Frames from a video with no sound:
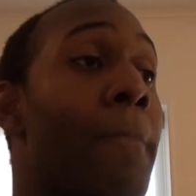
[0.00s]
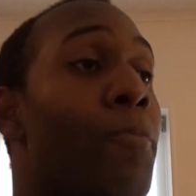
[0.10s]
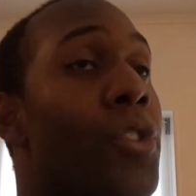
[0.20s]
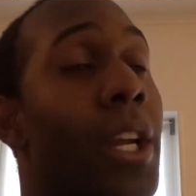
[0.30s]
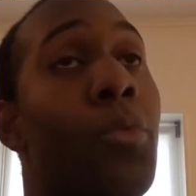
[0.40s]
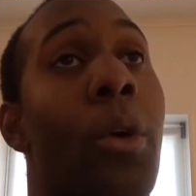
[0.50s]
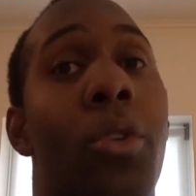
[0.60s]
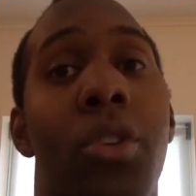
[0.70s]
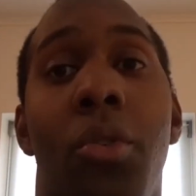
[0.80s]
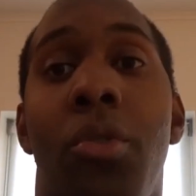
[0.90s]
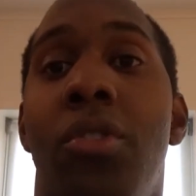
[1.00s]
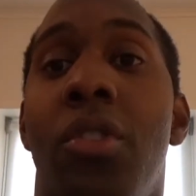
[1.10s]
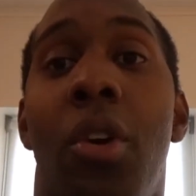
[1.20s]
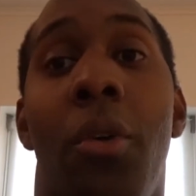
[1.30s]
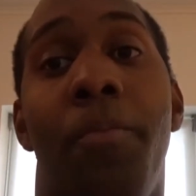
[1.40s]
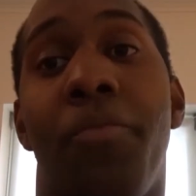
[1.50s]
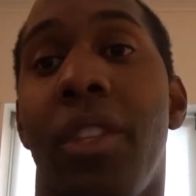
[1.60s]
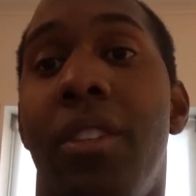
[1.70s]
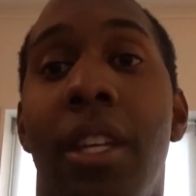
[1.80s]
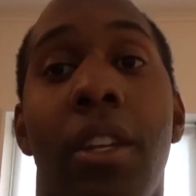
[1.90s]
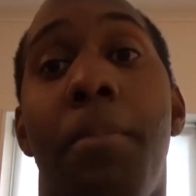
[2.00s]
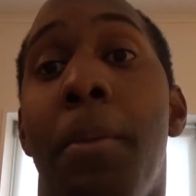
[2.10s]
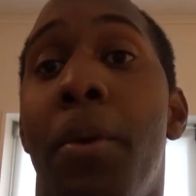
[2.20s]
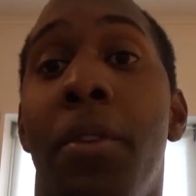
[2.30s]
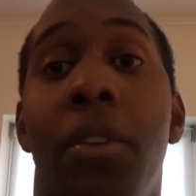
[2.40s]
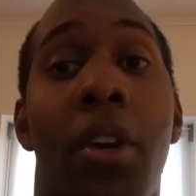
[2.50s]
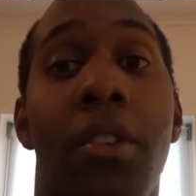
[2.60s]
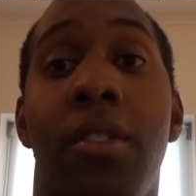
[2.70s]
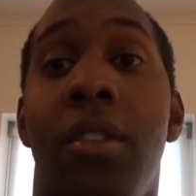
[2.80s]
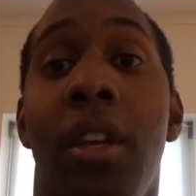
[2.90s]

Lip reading: So that's what I would use. So setting up your podcast,